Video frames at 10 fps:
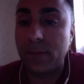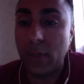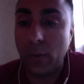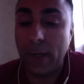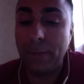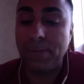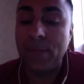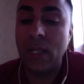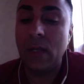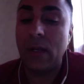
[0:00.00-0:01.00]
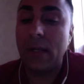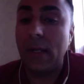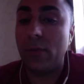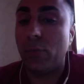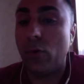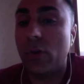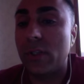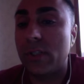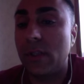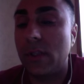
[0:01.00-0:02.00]
Okay? Now the
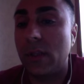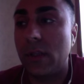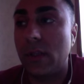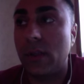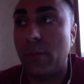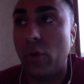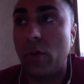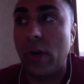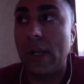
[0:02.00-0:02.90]
broker